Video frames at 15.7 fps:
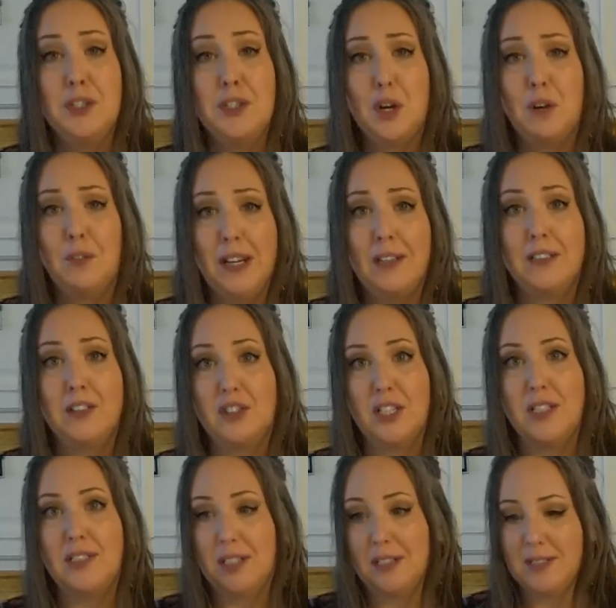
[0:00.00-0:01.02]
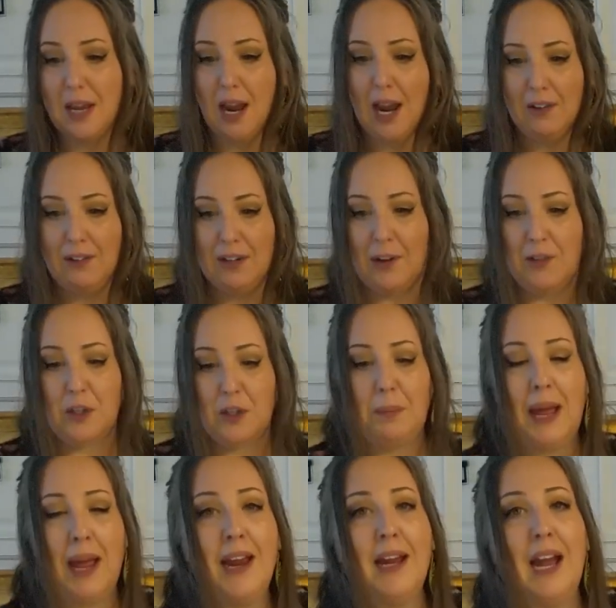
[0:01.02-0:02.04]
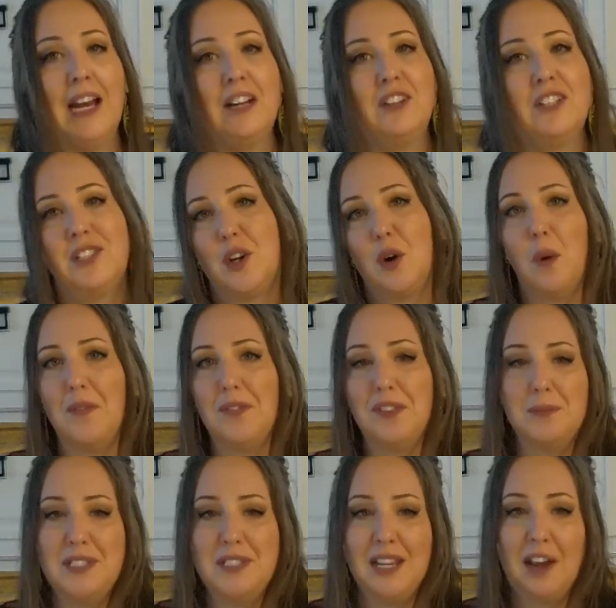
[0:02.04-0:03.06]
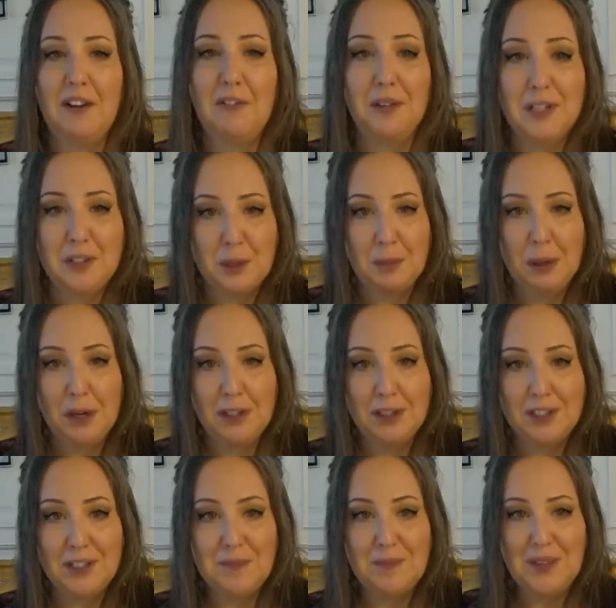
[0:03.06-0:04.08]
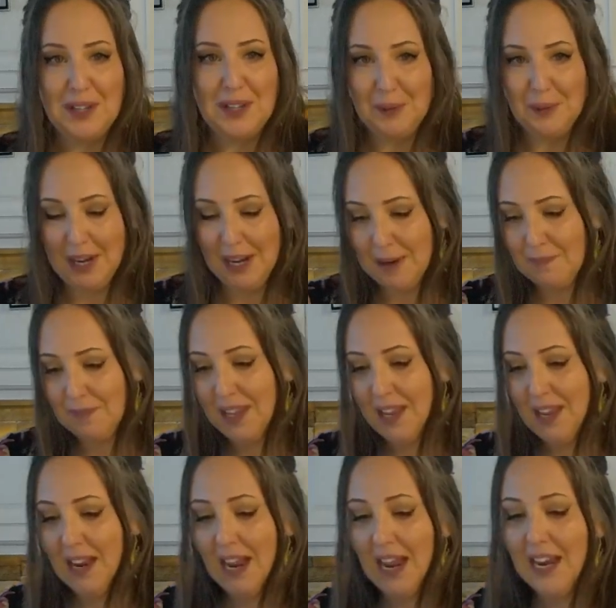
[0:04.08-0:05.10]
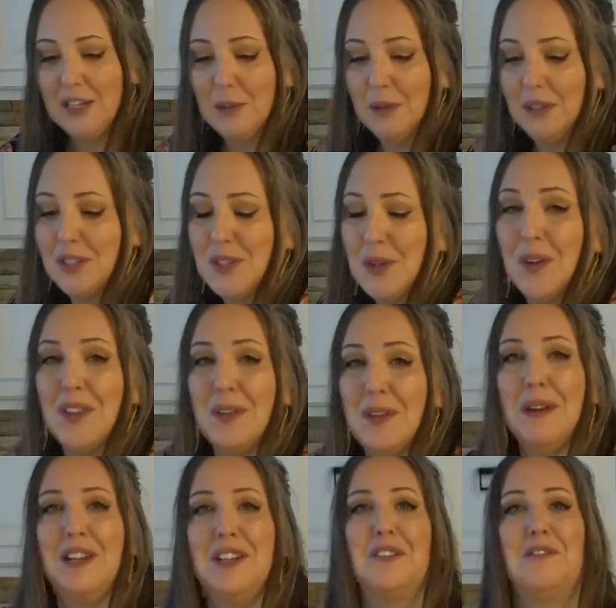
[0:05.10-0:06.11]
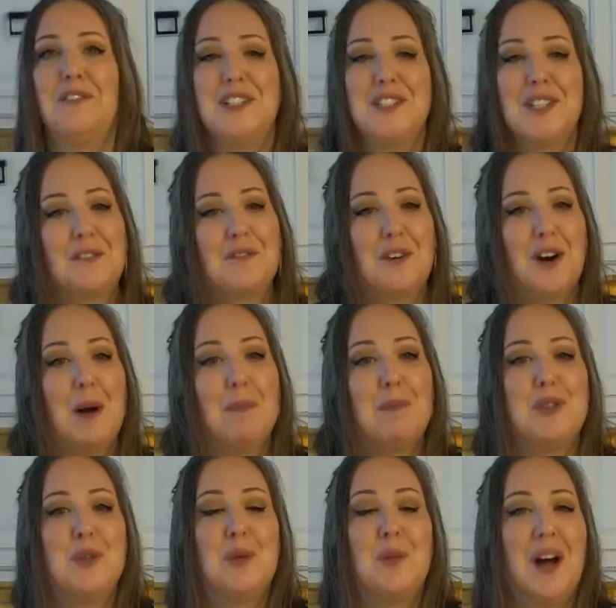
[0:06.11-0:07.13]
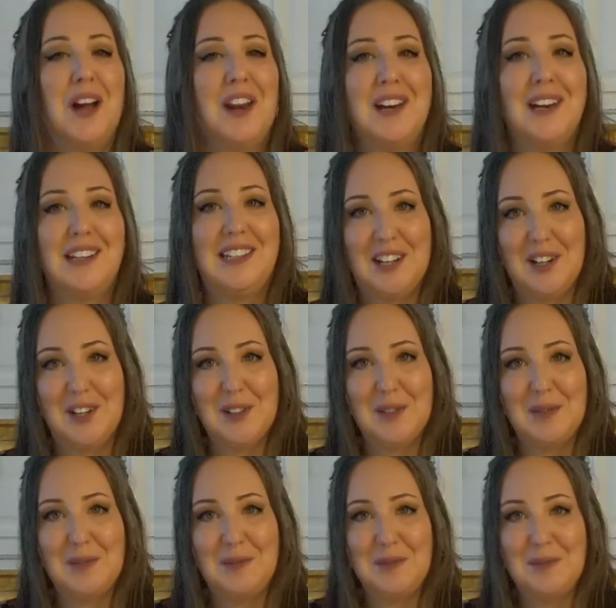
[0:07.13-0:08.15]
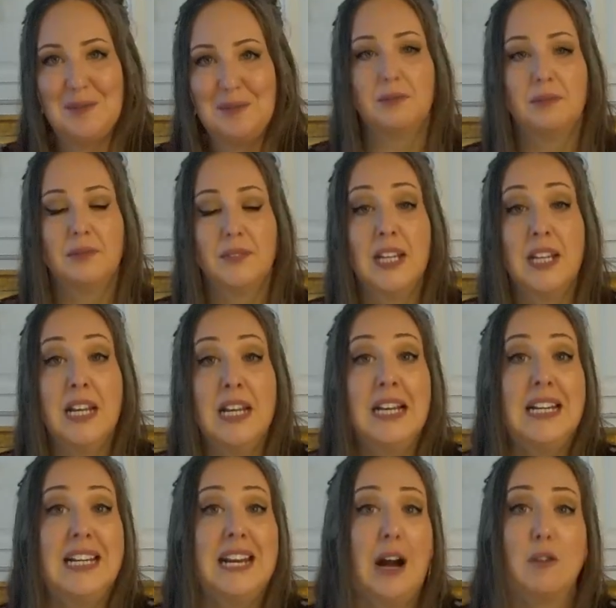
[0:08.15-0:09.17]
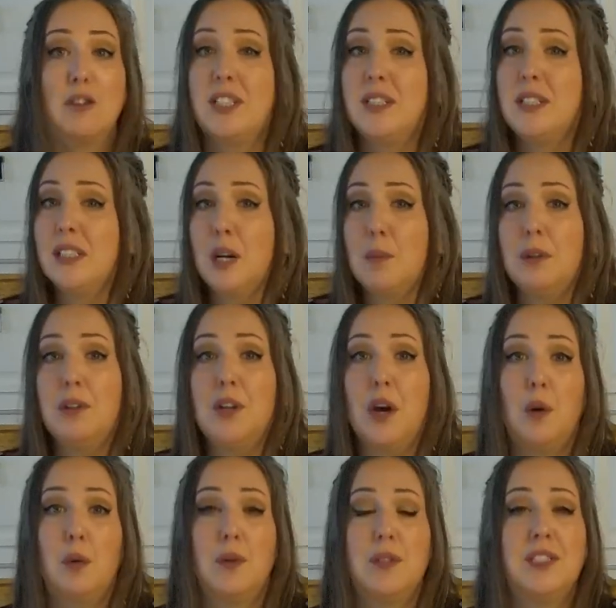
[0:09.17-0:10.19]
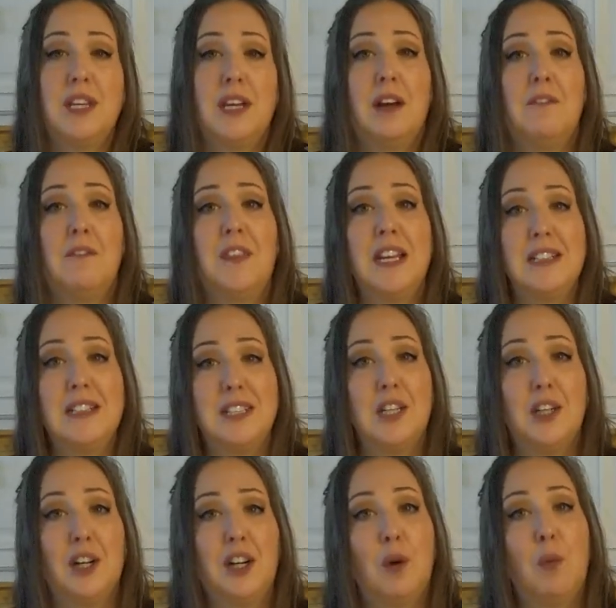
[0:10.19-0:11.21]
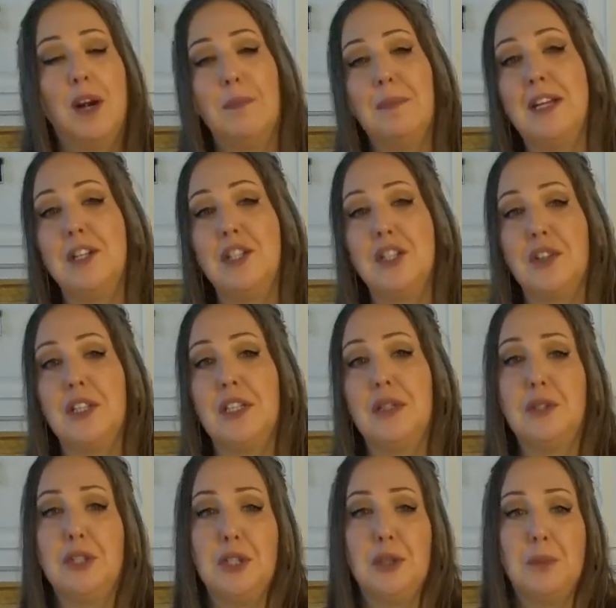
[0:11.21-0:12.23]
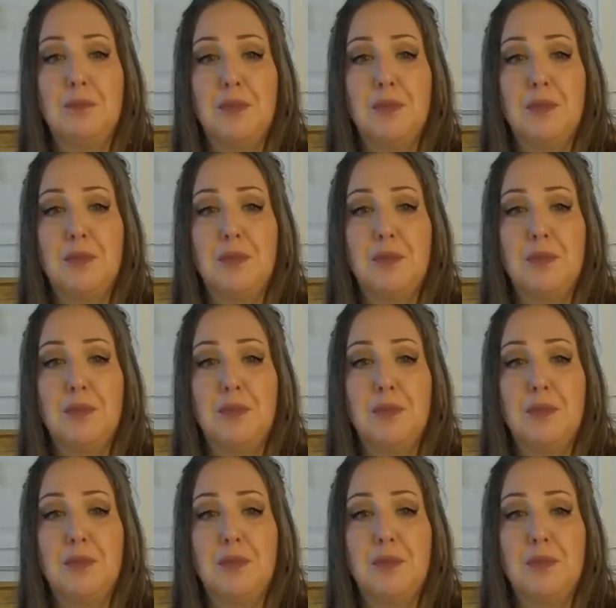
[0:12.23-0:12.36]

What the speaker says: servings just inside of another bag. I just don't want them to get freezer burnt, okay? And you can store them in your freezer for up to 1 year. Now, just a couple notes of things that you're going to want to make sure that you do.